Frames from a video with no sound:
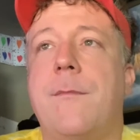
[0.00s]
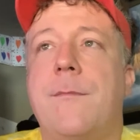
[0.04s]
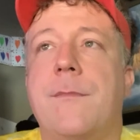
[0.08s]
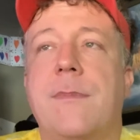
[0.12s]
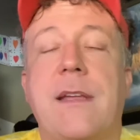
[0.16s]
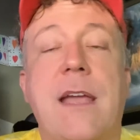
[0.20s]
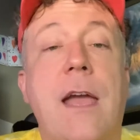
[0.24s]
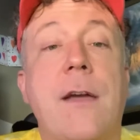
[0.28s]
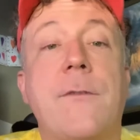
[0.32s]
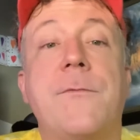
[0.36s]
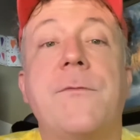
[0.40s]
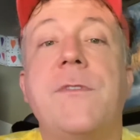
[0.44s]

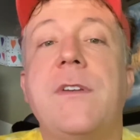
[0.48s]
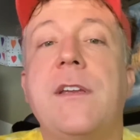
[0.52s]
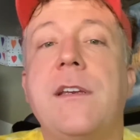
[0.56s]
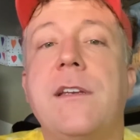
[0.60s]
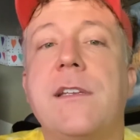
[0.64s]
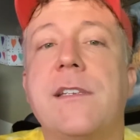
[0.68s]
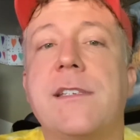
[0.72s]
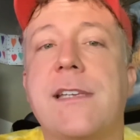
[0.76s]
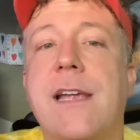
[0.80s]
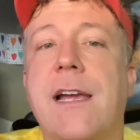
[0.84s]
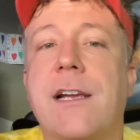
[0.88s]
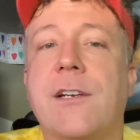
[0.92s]
Caffeine
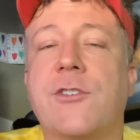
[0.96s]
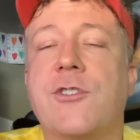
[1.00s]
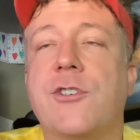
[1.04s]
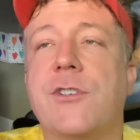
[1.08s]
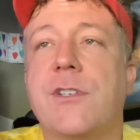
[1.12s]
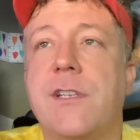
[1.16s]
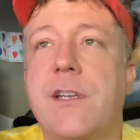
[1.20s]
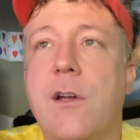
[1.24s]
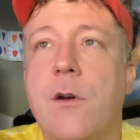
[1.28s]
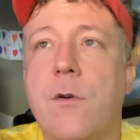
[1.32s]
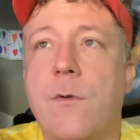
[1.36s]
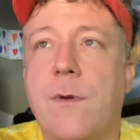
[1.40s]
is
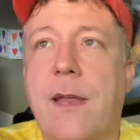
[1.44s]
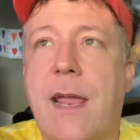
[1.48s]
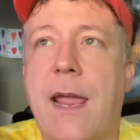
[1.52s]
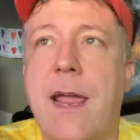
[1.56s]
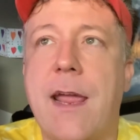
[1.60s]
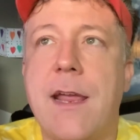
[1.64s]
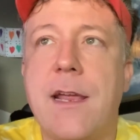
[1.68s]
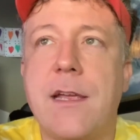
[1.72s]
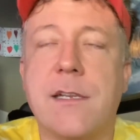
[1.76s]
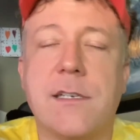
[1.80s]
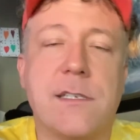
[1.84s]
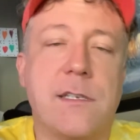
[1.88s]
actually
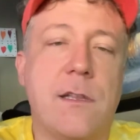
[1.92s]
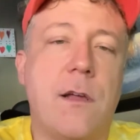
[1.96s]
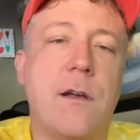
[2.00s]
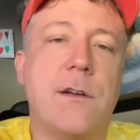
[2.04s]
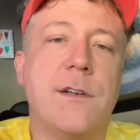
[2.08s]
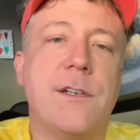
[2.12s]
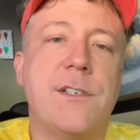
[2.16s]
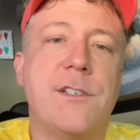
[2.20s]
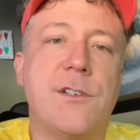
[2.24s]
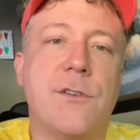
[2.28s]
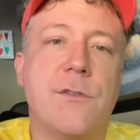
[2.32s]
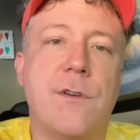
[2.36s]
okay as
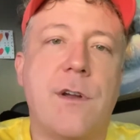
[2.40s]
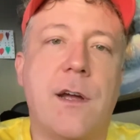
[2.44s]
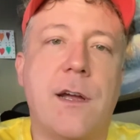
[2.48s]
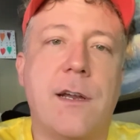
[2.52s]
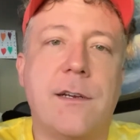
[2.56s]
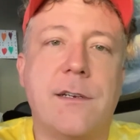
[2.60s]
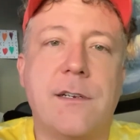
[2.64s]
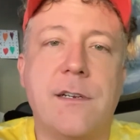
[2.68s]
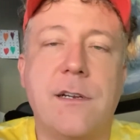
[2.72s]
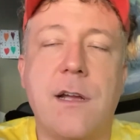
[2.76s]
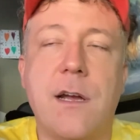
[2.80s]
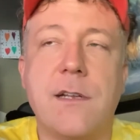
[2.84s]
long as you're
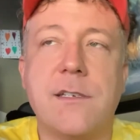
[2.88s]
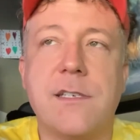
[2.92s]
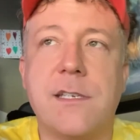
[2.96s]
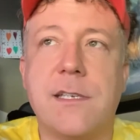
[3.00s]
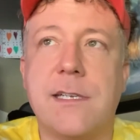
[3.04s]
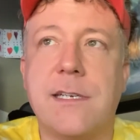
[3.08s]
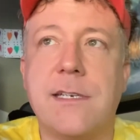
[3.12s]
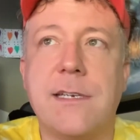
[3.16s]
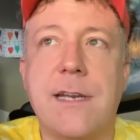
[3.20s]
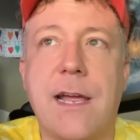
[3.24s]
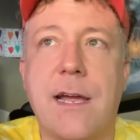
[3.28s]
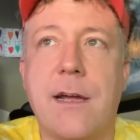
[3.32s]
not
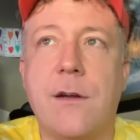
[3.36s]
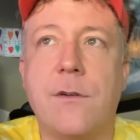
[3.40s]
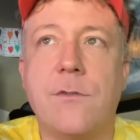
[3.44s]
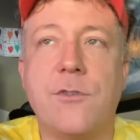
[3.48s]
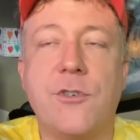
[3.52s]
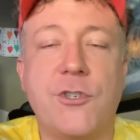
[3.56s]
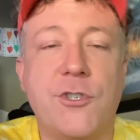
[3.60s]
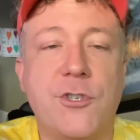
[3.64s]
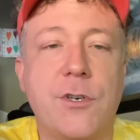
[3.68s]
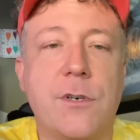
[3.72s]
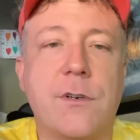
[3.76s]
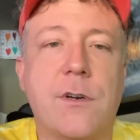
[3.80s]
guzzling down
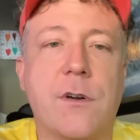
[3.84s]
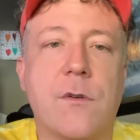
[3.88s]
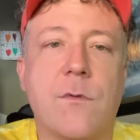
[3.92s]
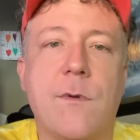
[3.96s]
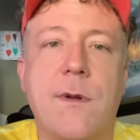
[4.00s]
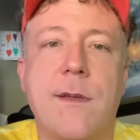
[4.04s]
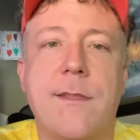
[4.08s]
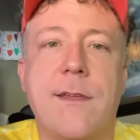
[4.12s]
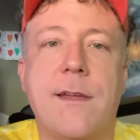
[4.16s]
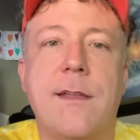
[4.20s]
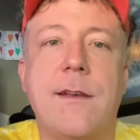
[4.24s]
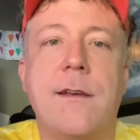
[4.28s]
sugar
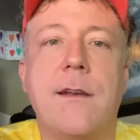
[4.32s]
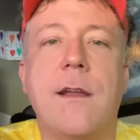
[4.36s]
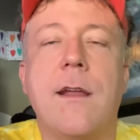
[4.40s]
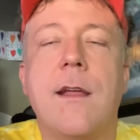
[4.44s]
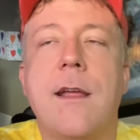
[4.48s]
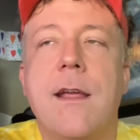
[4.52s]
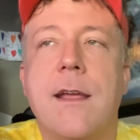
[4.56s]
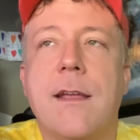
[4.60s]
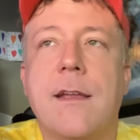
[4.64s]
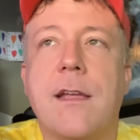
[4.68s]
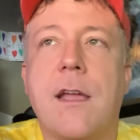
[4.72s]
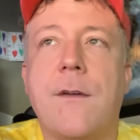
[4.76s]
with it.
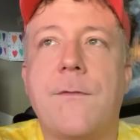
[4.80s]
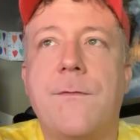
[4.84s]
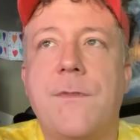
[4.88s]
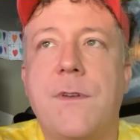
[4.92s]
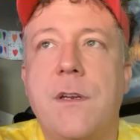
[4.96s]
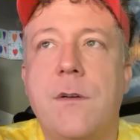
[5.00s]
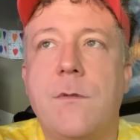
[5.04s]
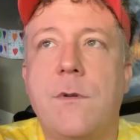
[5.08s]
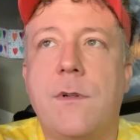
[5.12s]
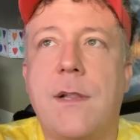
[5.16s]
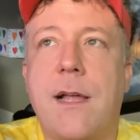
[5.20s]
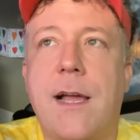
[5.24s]

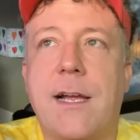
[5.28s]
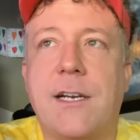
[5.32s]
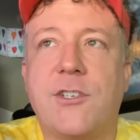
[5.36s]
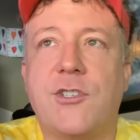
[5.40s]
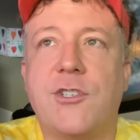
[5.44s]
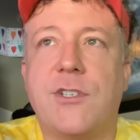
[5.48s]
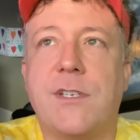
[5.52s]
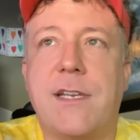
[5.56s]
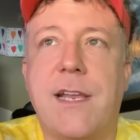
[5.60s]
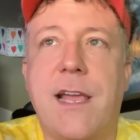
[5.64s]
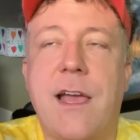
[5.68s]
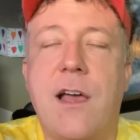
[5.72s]
Caffeine will
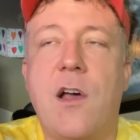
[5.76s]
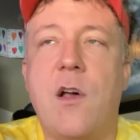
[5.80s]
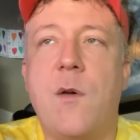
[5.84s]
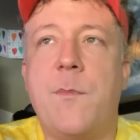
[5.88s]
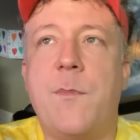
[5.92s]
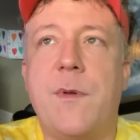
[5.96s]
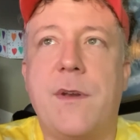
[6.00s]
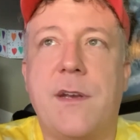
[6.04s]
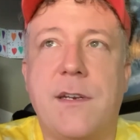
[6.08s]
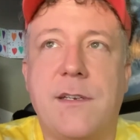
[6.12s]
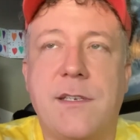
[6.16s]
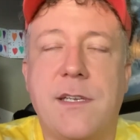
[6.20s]
actually
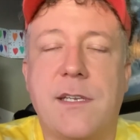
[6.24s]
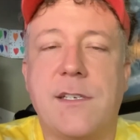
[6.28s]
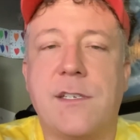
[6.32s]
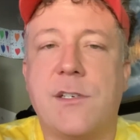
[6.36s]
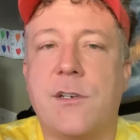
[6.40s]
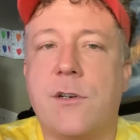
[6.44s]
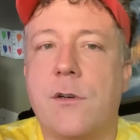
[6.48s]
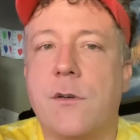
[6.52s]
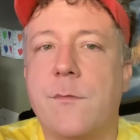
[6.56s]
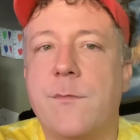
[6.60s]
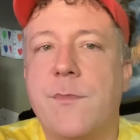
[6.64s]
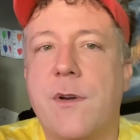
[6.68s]
help and it does
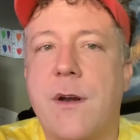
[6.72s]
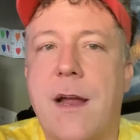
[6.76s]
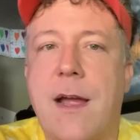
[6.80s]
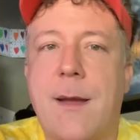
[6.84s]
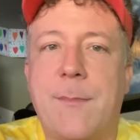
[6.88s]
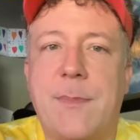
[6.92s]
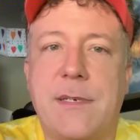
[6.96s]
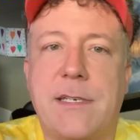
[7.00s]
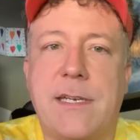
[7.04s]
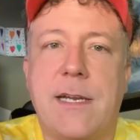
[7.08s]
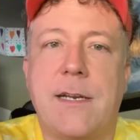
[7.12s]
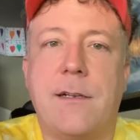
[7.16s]
curb your
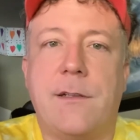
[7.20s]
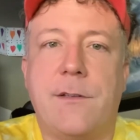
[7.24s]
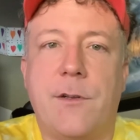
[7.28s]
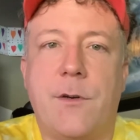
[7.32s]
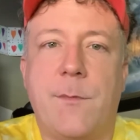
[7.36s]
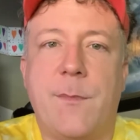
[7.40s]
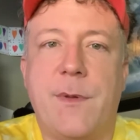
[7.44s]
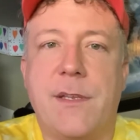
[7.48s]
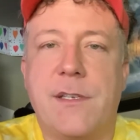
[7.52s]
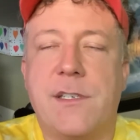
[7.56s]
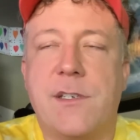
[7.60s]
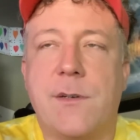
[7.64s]
appetite a
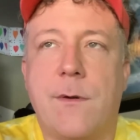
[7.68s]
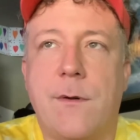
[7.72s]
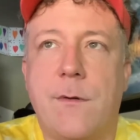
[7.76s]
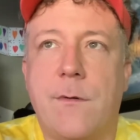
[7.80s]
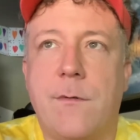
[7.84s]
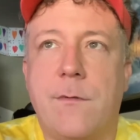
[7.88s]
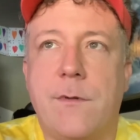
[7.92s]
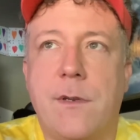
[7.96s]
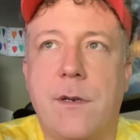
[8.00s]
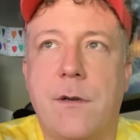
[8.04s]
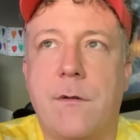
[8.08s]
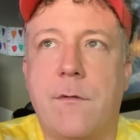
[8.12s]
little bit.
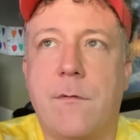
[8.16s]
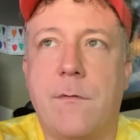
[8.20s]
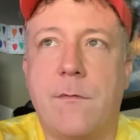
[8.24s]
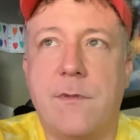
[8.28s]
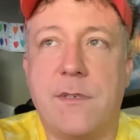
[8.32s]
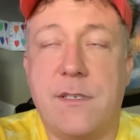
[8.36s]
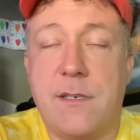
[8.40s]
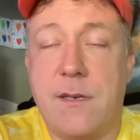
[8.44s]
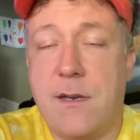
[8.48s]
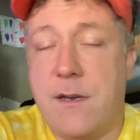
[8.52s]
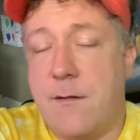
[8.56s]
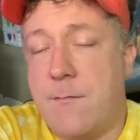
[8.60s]
So,
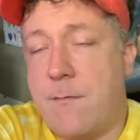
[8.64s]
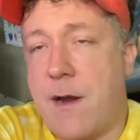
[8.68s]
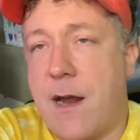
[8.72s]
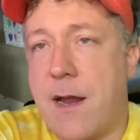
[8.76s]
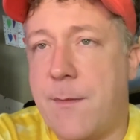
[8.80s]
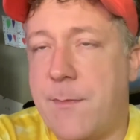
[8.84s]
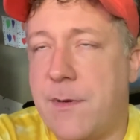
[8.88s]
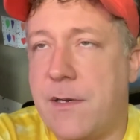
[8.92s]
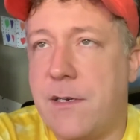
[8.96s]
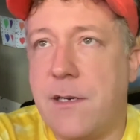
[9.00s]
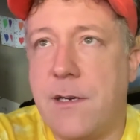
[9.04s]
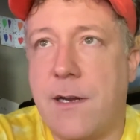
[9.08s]
in my
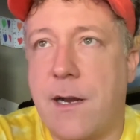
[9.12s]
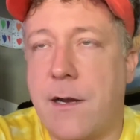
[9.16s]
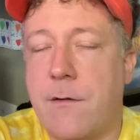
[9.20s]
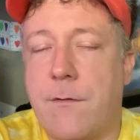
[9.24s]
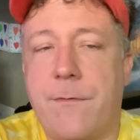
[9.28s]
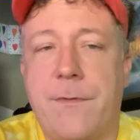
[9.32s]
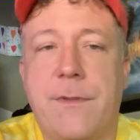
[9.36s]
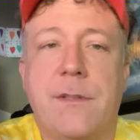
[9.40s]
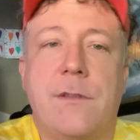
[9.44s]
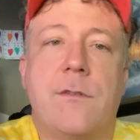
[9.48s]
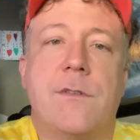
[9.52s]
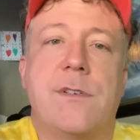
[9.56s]
opinion, I
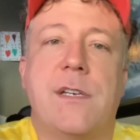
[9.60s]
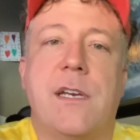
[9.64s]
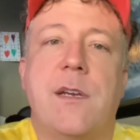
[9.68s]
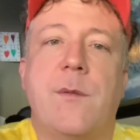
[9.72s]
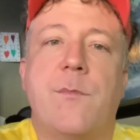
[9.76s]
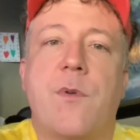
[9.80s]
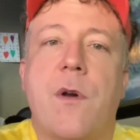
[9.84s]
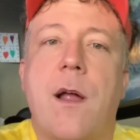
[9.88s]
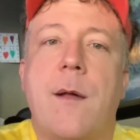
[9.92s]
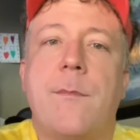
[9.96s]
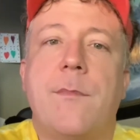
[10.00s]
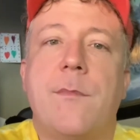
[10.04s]
don't think there's any
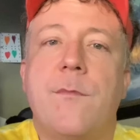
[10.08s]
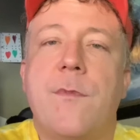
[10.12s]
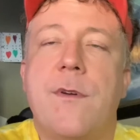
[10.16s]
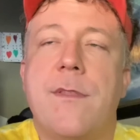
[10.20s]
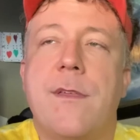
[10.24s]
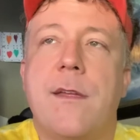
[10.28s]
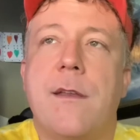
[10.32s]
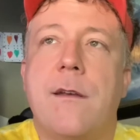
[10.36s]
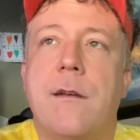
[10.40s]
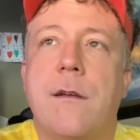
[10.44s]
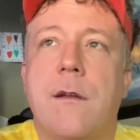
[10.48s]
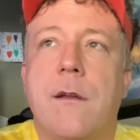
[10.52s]
problem
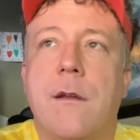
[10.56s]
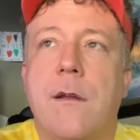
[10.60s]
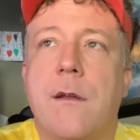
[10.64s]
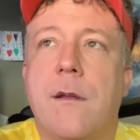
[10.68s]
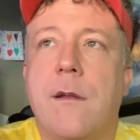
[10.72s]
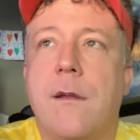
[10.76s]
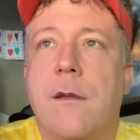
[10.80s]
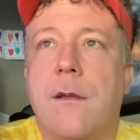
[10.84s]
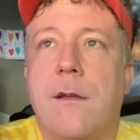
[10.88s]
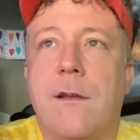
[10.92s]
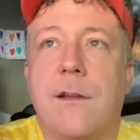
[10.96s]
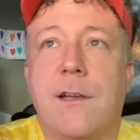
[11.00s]
with it.
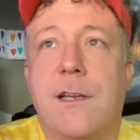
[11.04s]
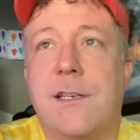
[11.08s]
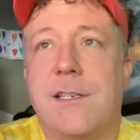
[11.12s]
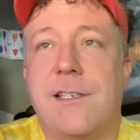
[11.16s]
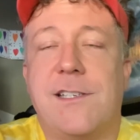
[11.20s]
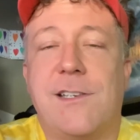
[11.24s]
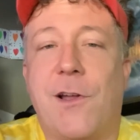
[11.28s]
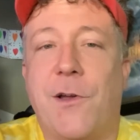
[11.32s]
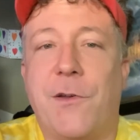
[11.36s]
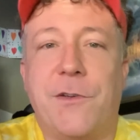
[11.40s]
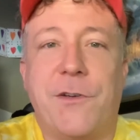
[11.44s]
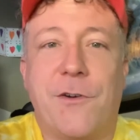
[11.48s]

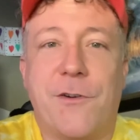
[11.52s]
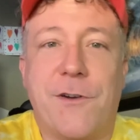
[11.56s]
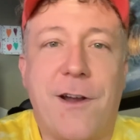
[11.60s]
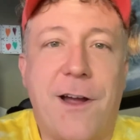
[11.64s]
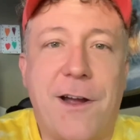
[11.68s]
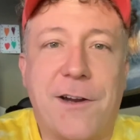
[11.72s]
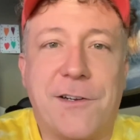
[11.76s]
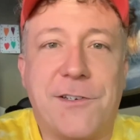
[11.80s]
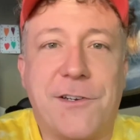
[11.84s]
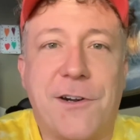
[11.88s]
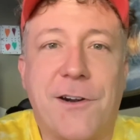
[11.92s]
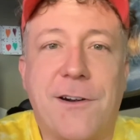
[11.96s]
Consult your
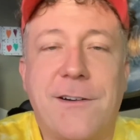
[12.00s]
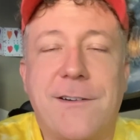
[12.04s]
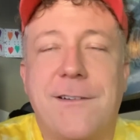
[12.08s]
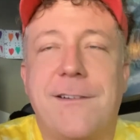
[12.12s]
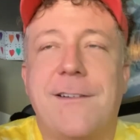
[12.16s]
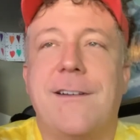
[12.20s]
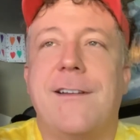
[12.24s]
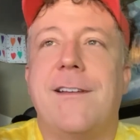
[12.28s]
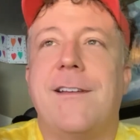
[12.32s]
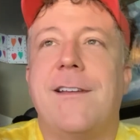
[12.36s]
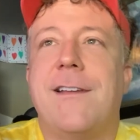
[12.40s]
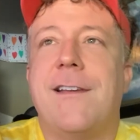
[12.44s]
doctor.
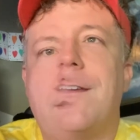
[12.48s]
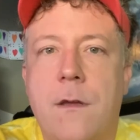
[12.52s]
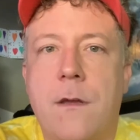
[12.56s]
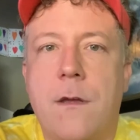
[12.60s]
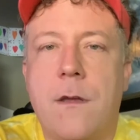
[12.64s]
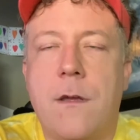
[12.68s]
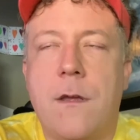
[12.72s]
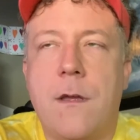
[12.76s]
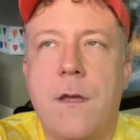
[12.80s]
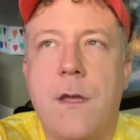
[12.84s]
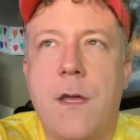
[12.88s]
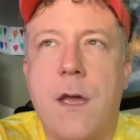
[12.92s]

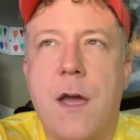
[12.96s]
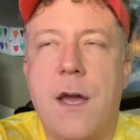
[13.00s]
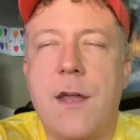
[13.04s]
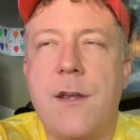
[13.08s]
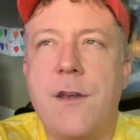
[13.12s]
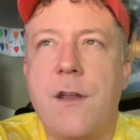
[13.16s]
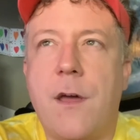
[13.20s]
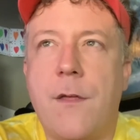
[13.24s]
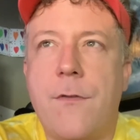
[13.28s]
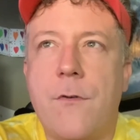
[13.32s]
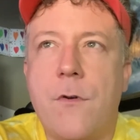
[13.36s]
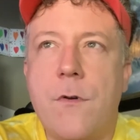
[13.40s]

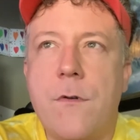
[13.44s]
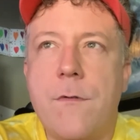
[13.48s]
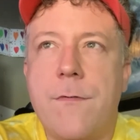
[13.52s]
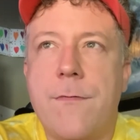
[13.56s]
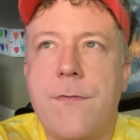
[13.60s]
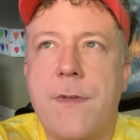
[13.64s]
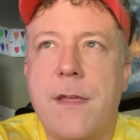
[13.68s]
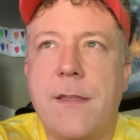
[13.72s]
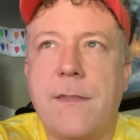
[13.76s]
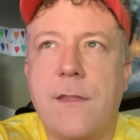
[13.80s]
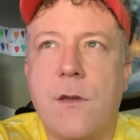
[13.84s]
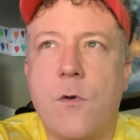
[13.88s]
Another
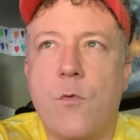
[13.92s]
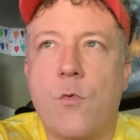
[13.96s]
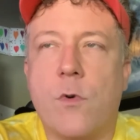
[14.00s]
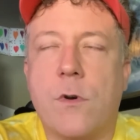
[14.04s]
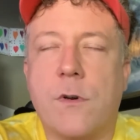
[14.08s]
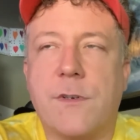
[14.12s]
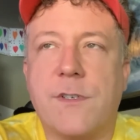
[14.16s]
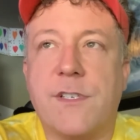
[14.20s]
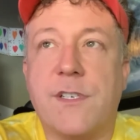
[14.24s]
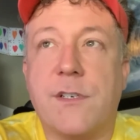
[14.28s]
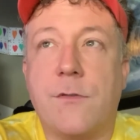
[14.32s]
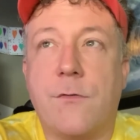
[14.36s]
thing that
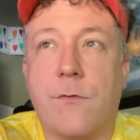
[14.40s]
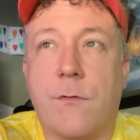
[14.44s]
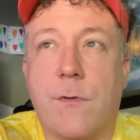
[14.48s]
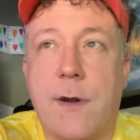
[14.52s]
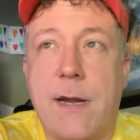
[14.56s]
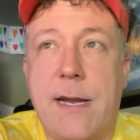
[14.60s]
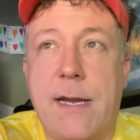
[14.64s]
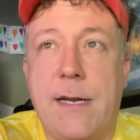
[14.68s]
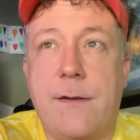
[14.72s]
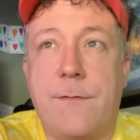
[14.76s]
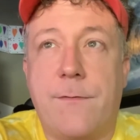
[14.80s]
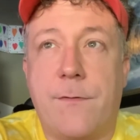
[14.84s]
works
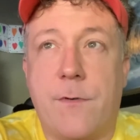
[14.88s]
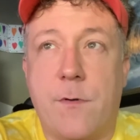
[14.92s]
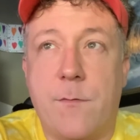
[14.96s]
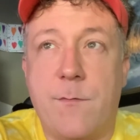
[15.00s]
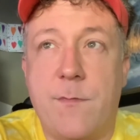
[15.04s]
great for